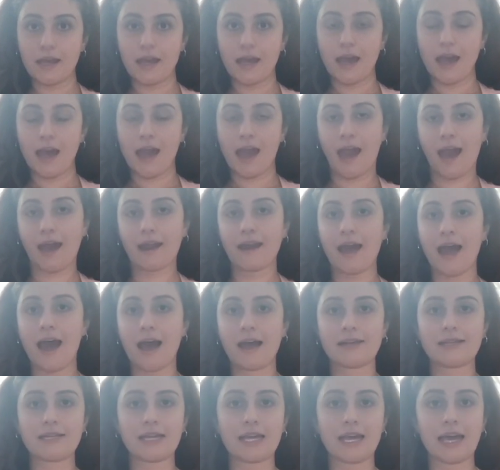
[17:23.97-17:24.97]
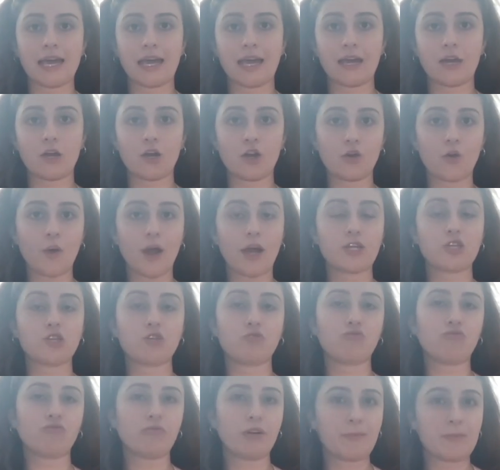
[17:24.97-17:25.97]
and has a correct
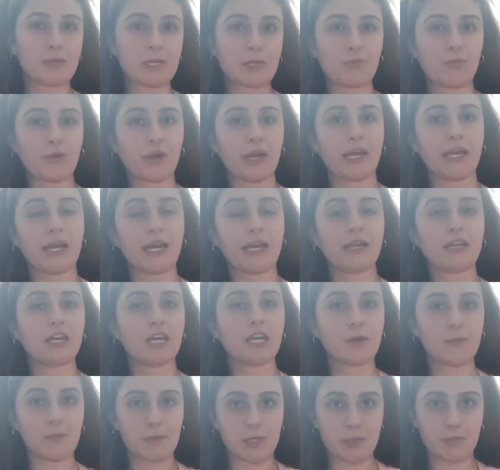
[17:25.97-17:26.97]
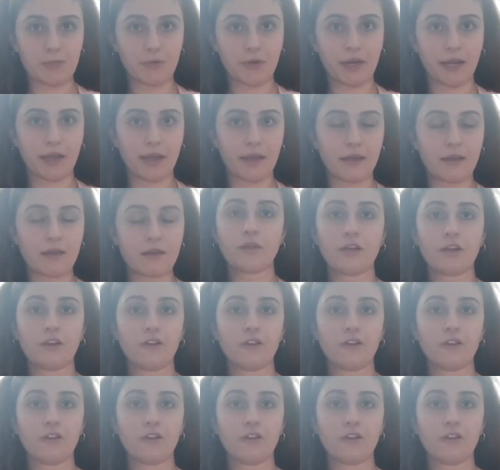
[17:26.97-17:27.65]
rib spring and hip spring